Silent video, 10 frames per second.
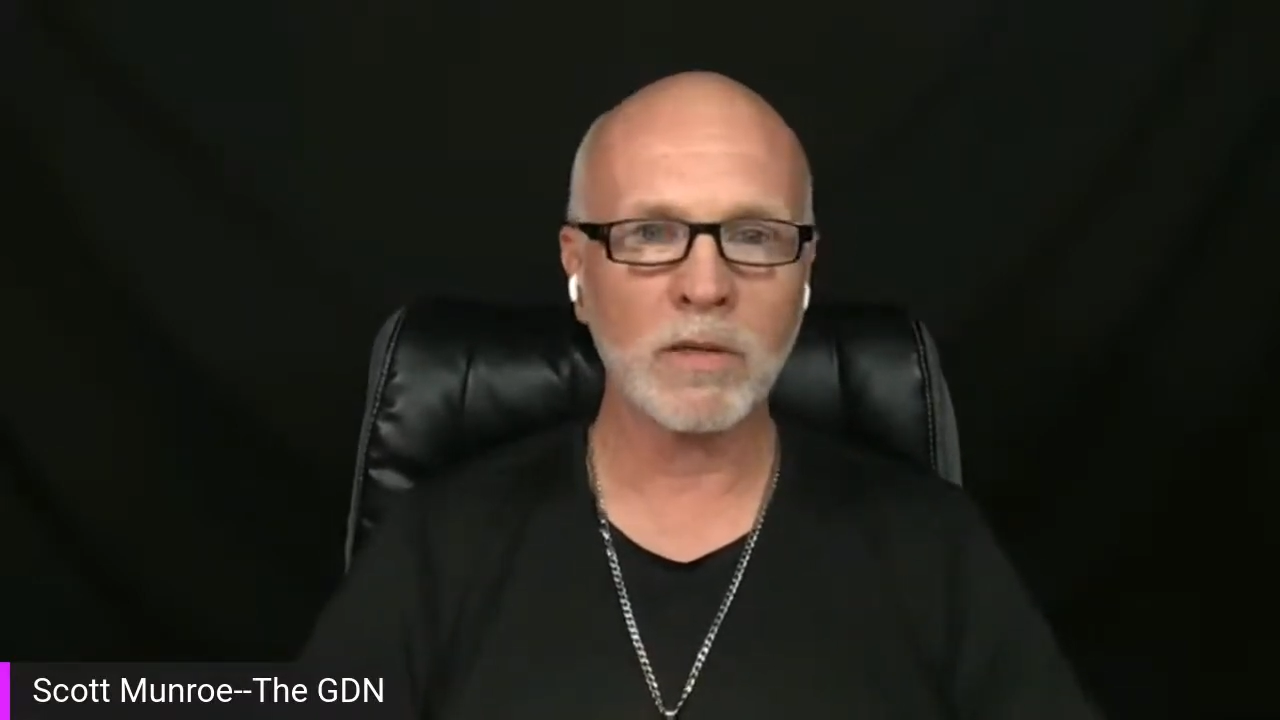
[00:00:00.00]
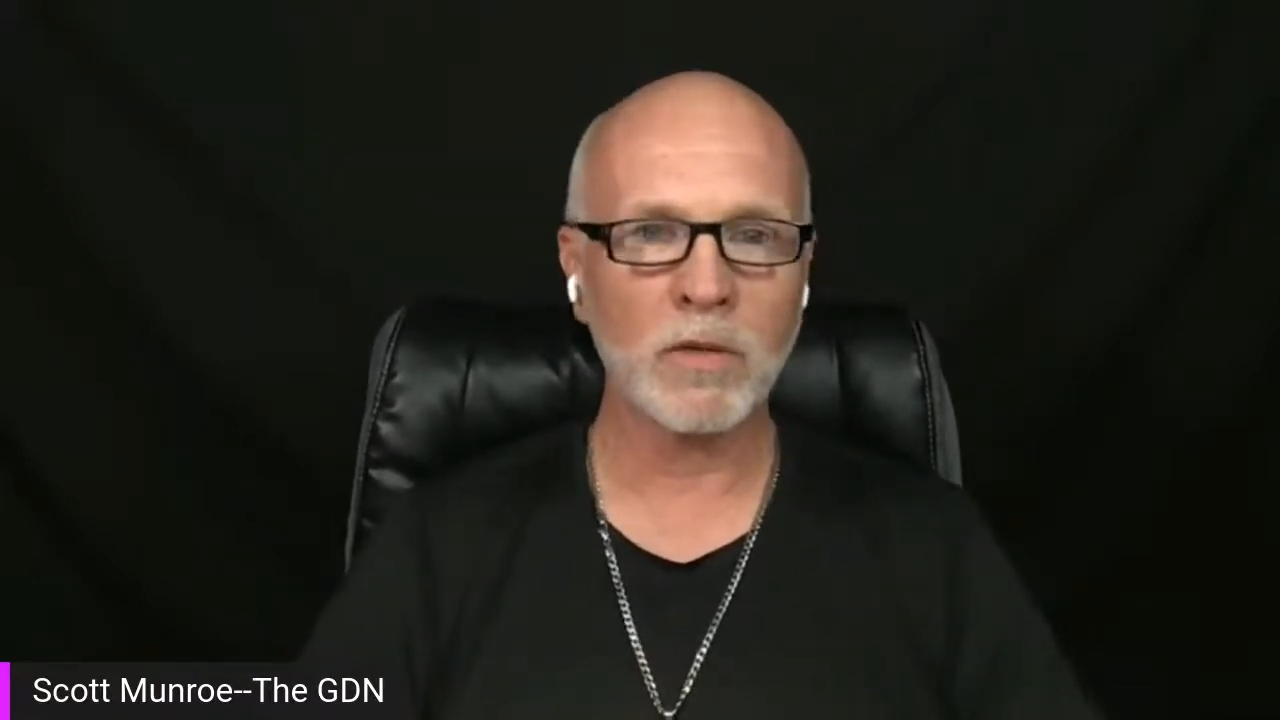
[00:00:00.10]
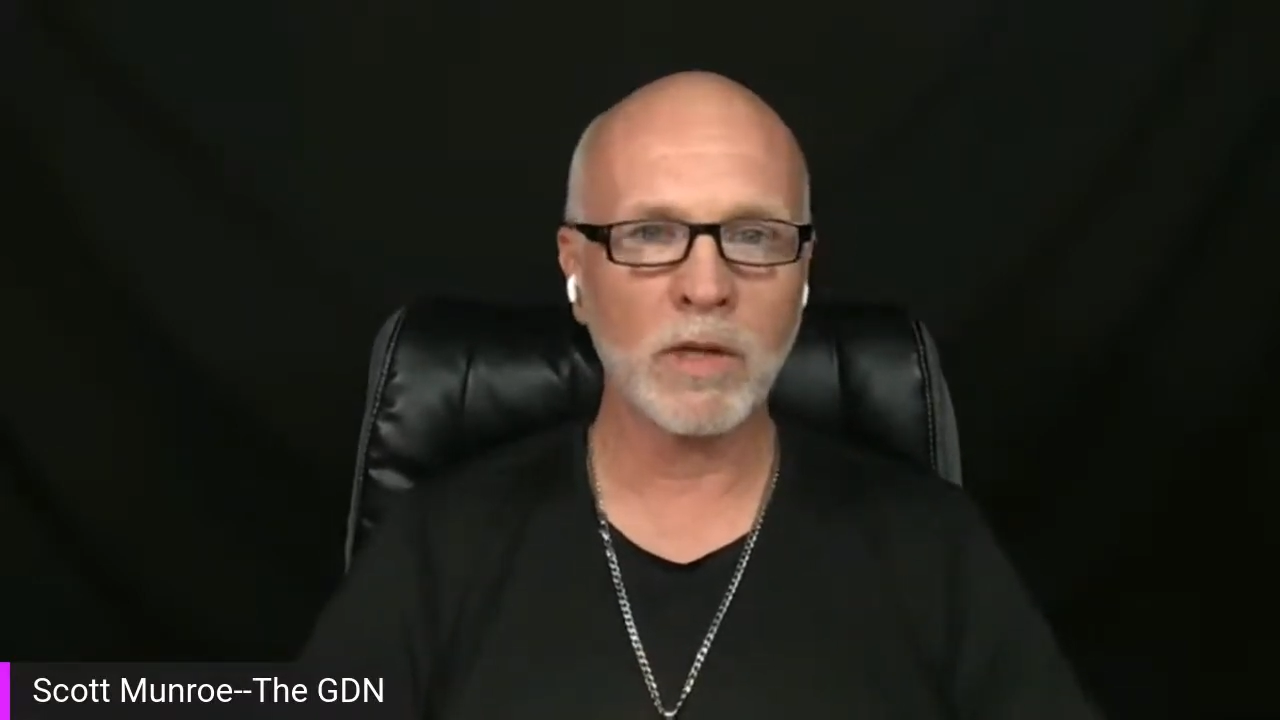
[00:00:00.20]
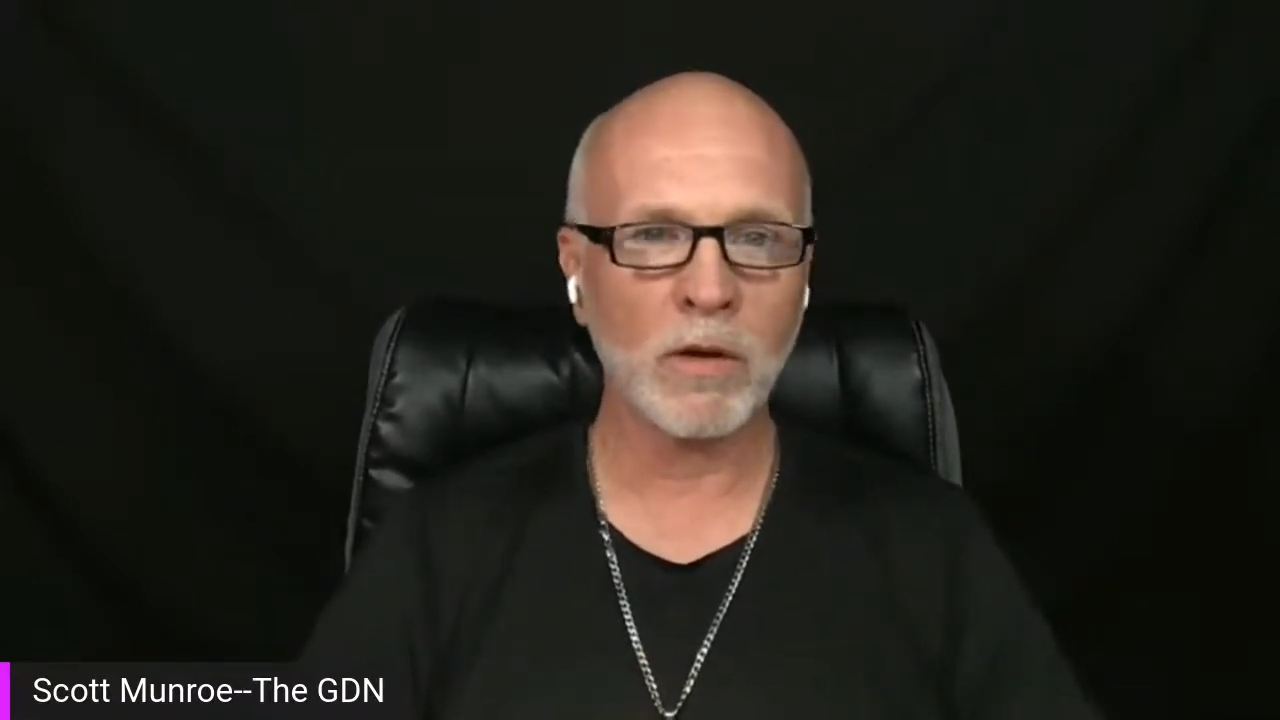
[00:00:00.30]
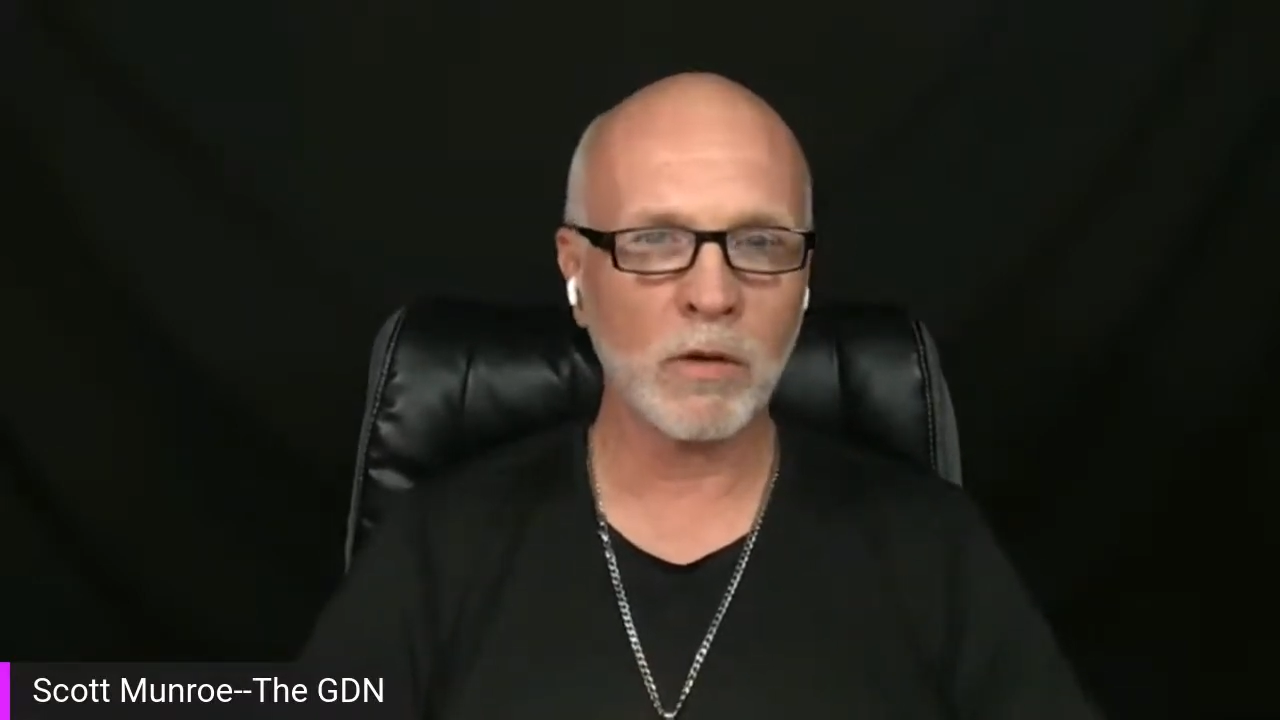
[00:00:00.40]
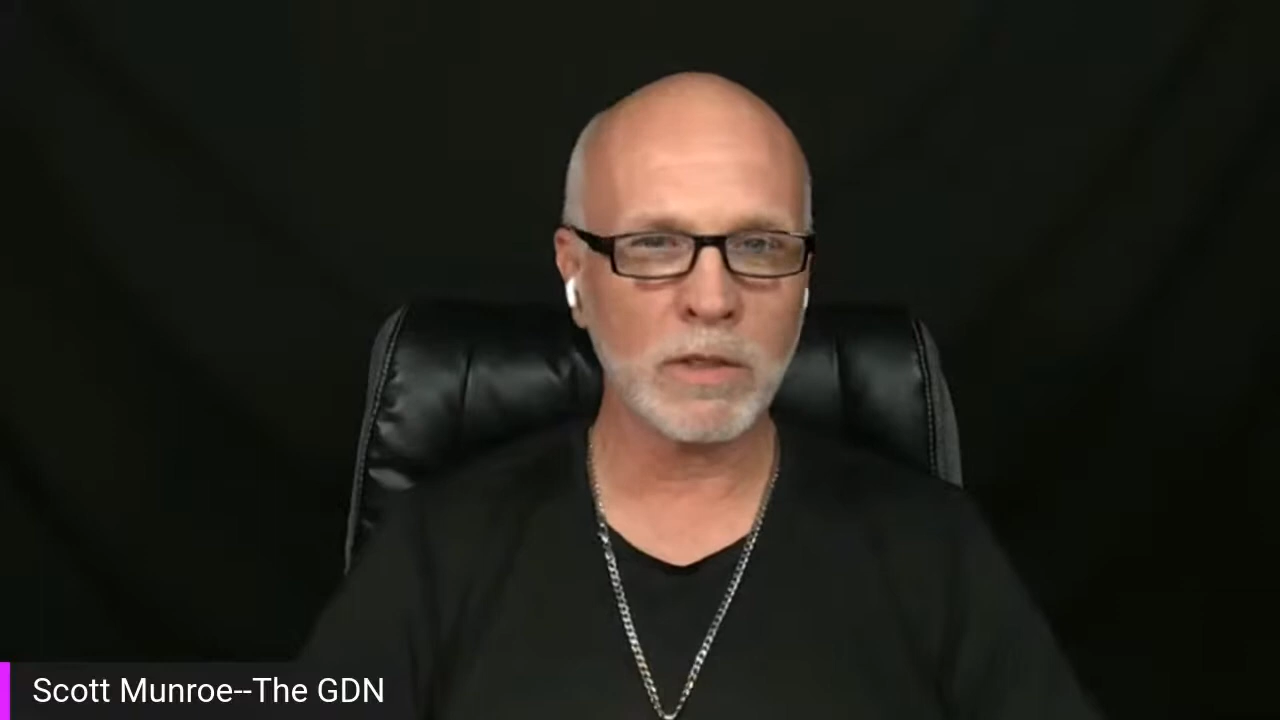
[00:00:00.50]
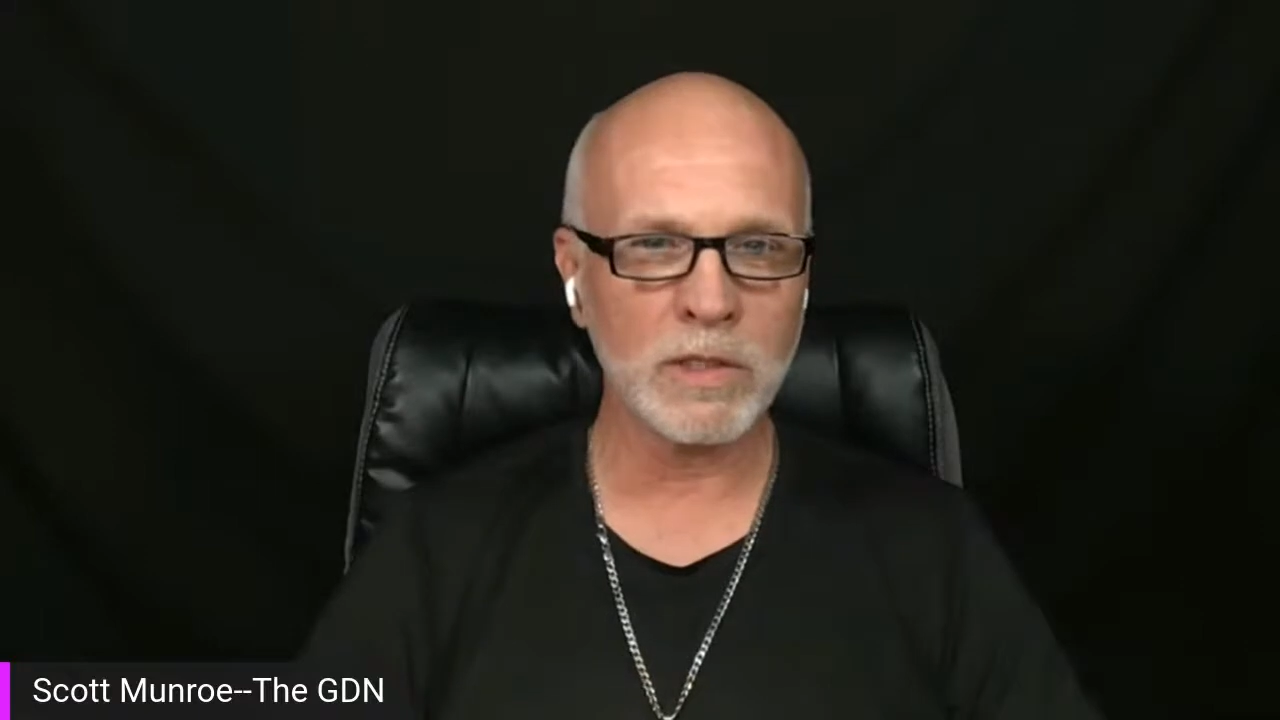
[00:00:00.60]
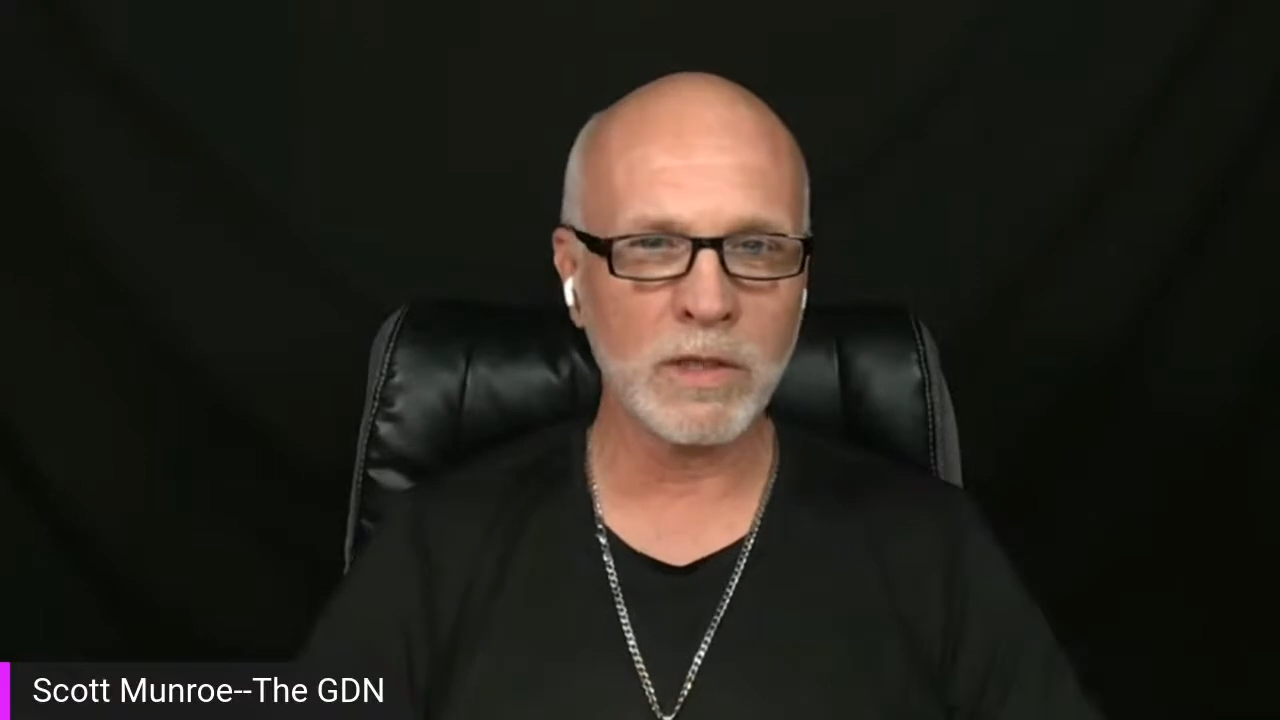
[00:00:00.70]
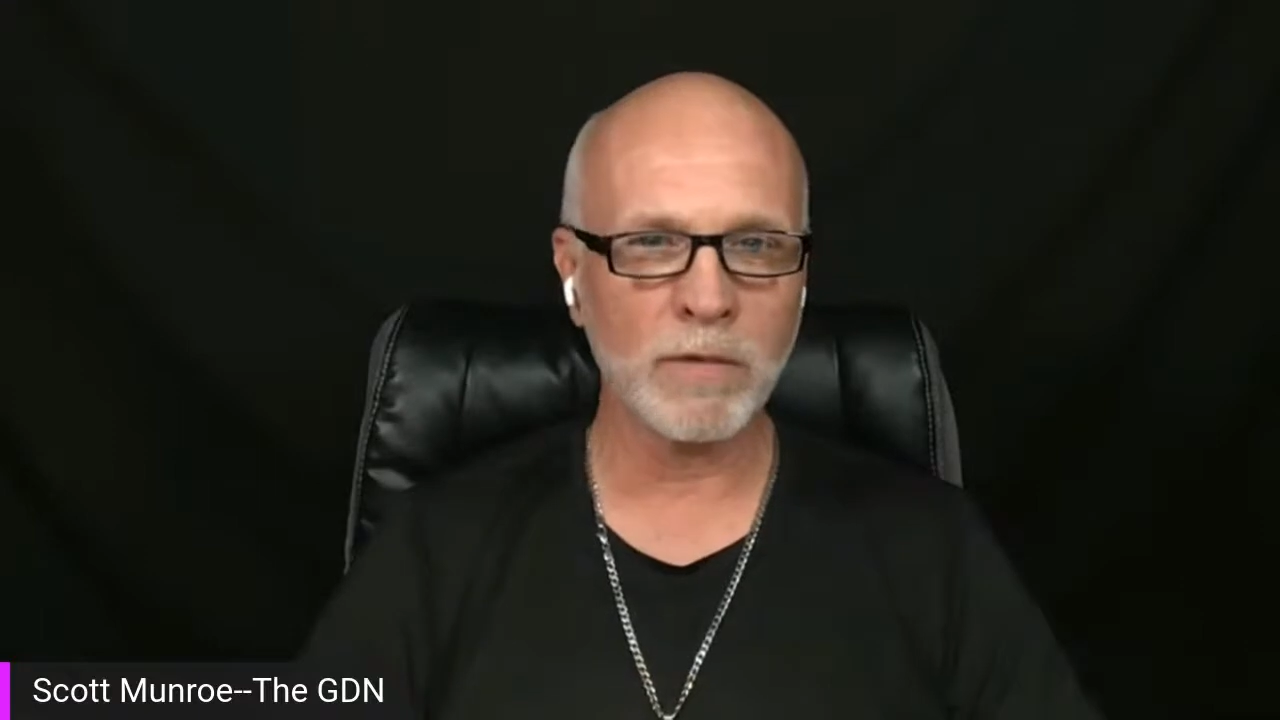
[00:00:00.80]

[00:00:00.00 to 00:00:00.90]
is you get all these